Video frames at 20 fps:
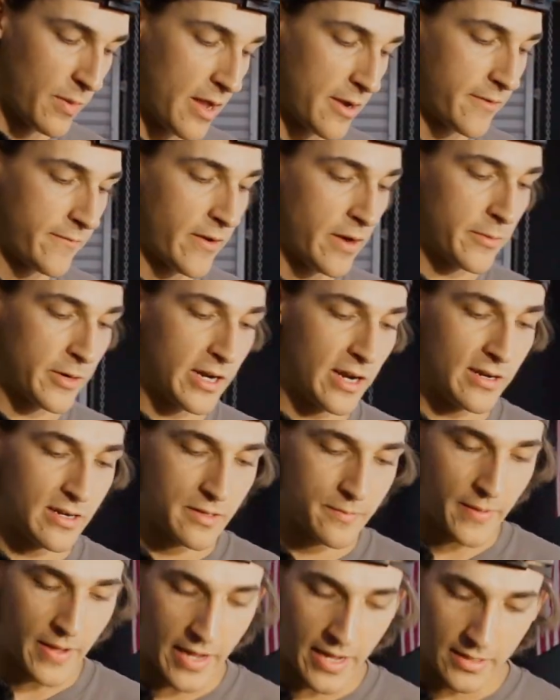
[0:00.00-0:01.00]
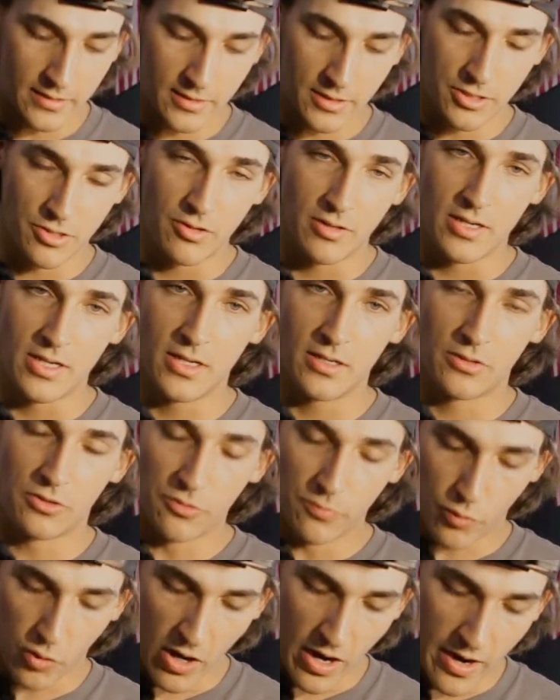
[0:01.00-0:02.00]
microfiber cutting pads, you need
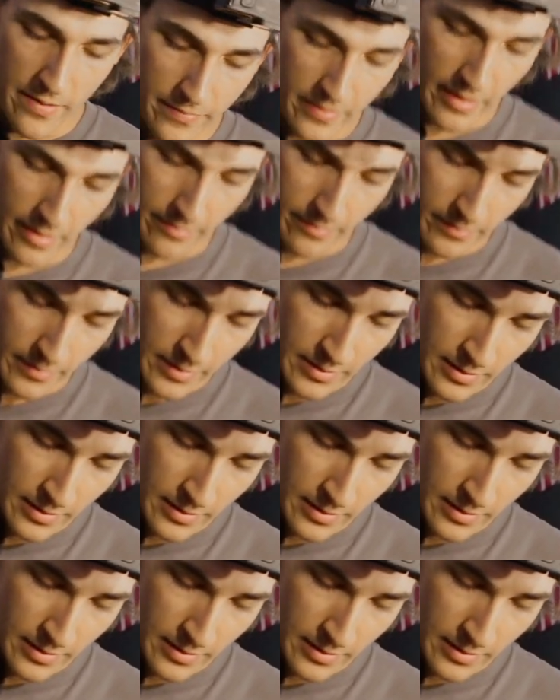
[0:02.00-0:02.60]
to prime them.